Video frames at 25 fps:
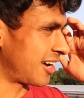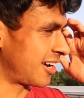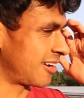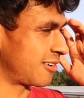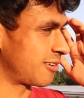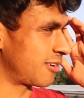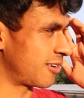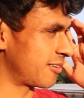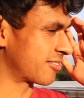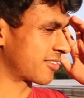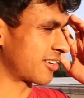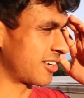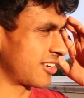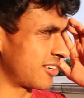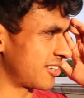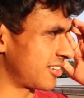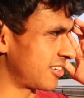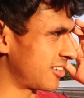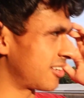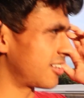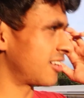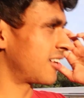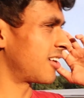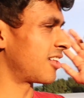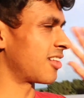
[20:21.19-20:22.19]
I know I've gone
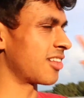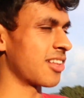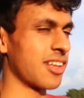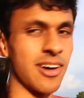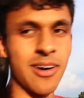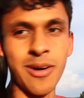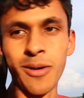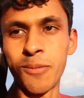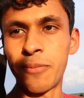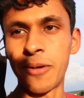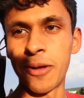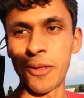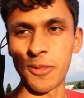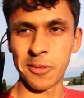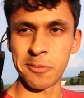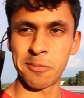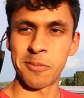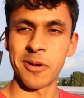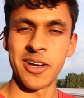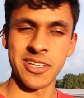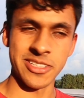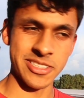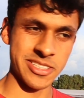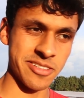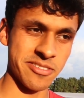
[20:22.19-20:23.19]
on a lot about the
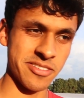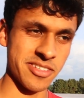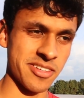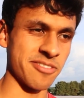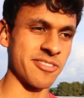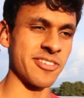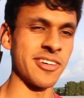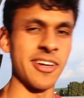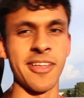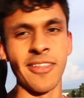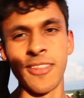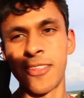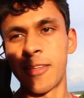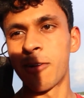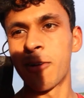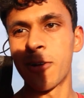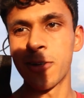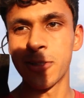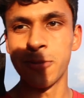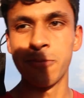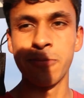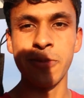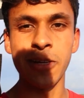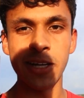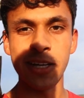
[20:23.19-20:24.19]
positives of Hunt. There
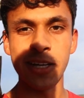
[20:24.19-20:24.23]
are some